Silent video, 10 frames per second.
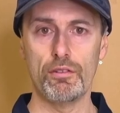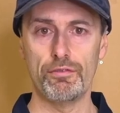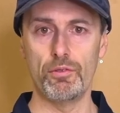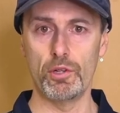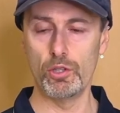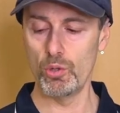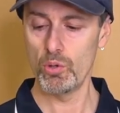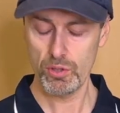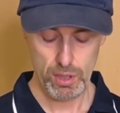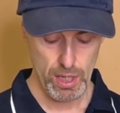for your
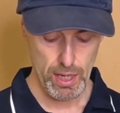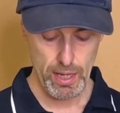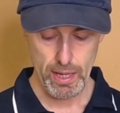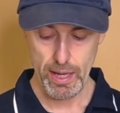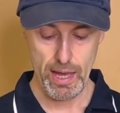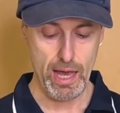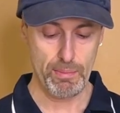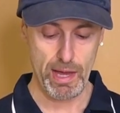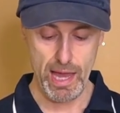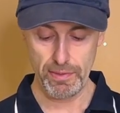doors.
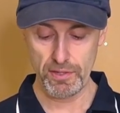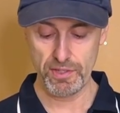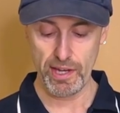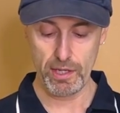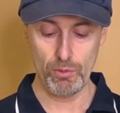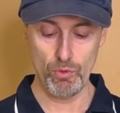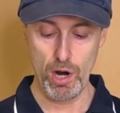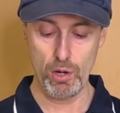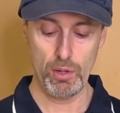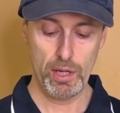And the second
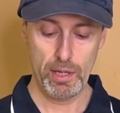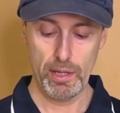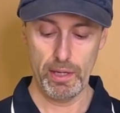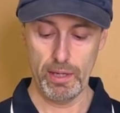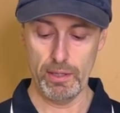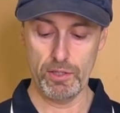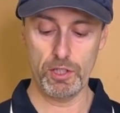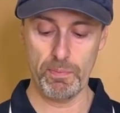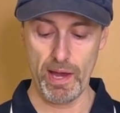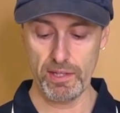row is
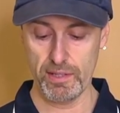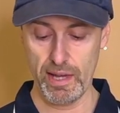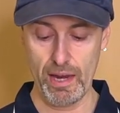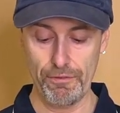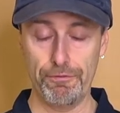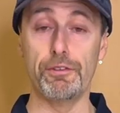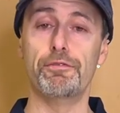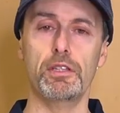spaced at 50